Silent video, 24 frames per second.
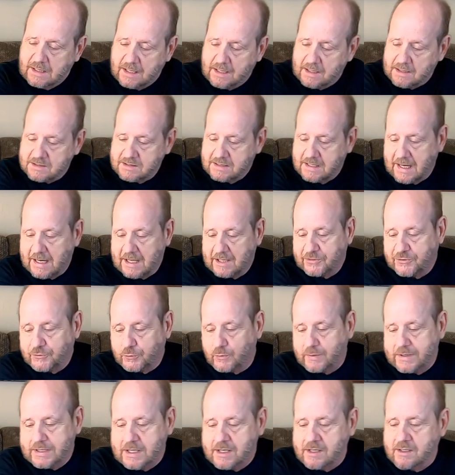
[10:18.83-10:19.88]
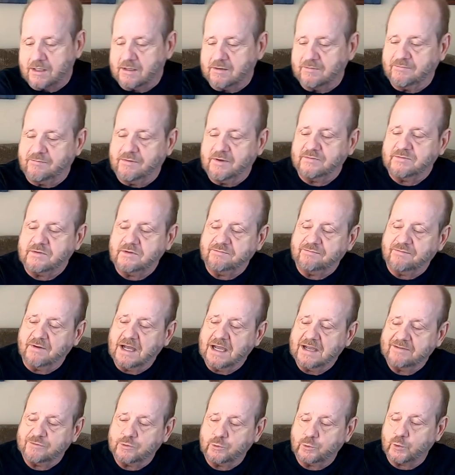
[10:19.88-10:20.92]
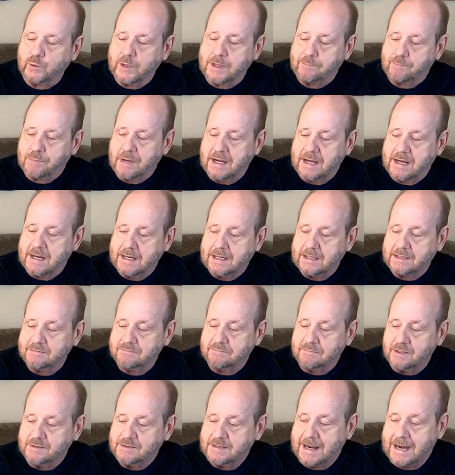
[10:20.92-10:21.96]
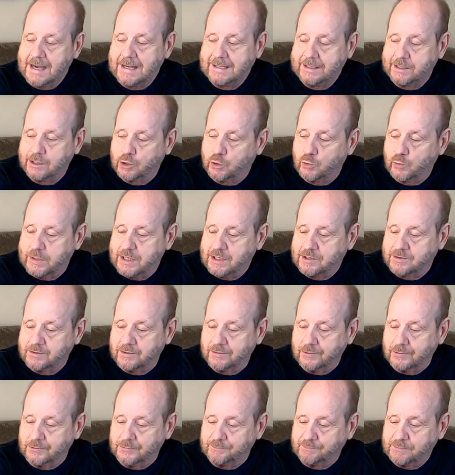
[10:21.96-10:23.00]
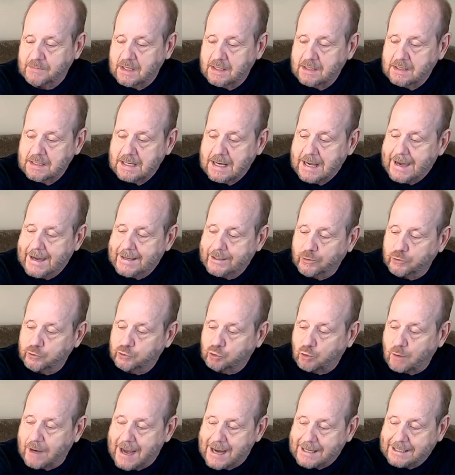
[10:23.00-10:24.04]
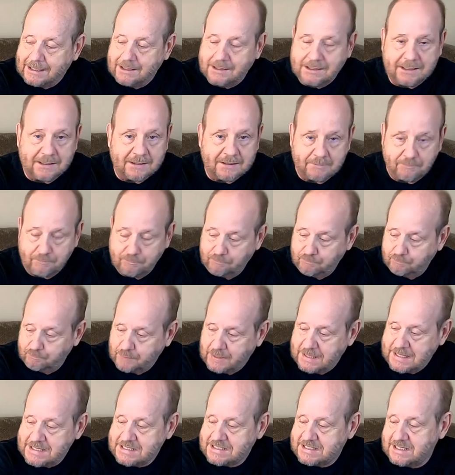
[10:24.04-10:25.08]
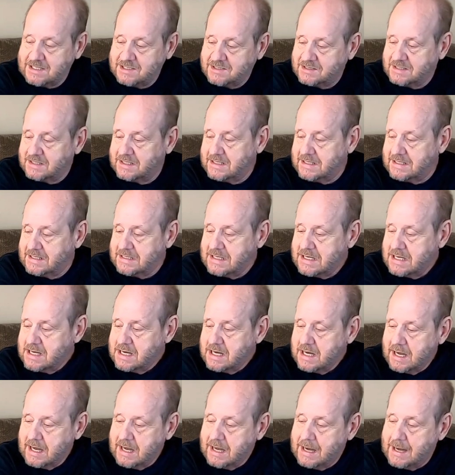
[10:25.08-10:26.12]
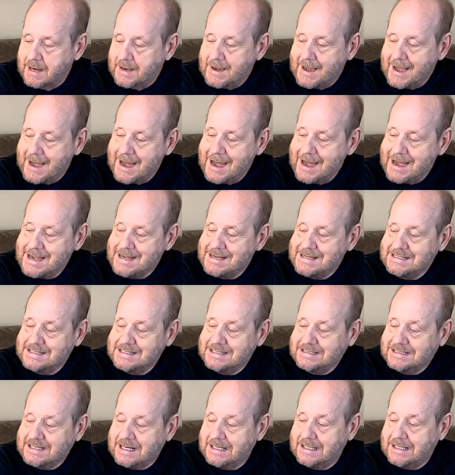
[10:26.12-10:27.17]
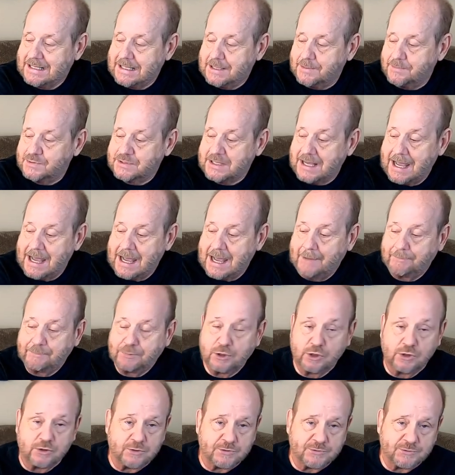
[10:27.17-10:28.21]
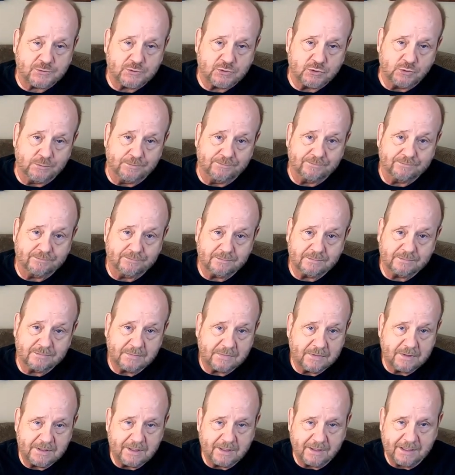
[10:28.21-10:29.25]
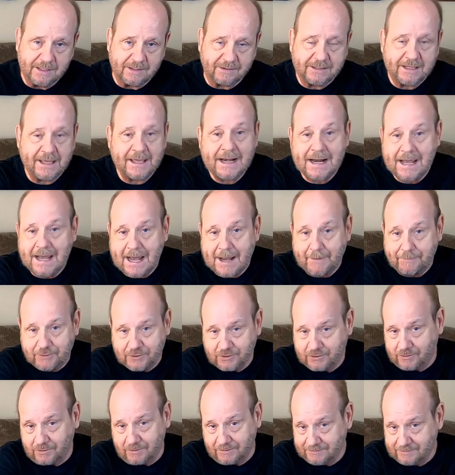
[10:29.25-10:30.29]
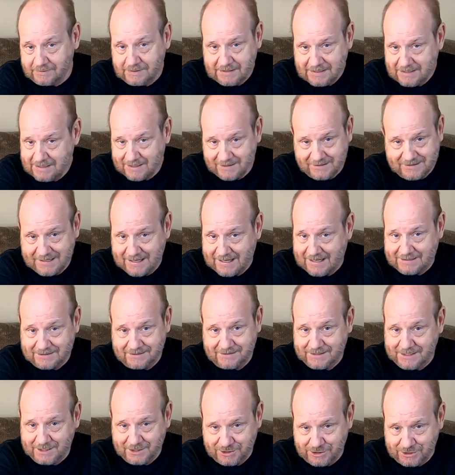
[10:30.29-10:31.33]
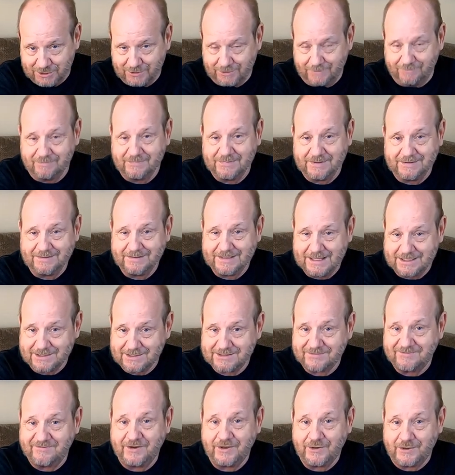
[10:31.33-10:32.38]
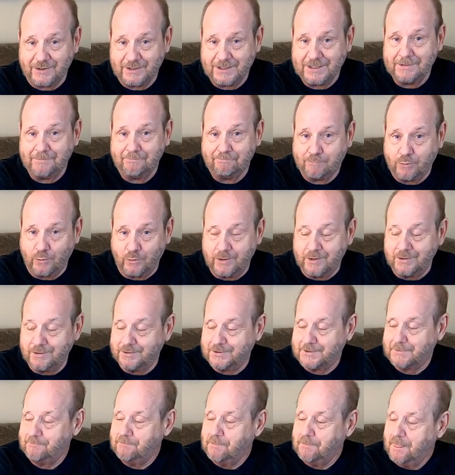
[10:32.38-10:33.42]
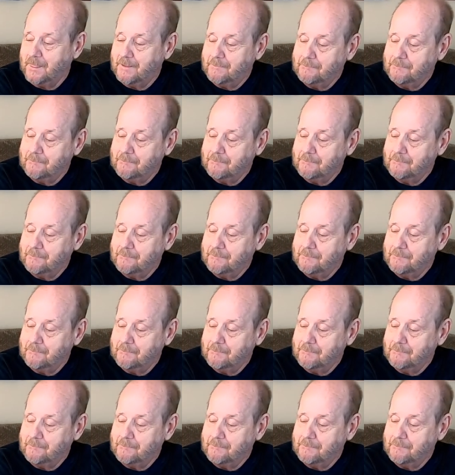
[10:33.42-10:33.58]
Uh, it's got 355 degree pan, 90 degree tilt, auto tracking PTZ, and eight times optical zoom. You get that optical, not digital. That's very important.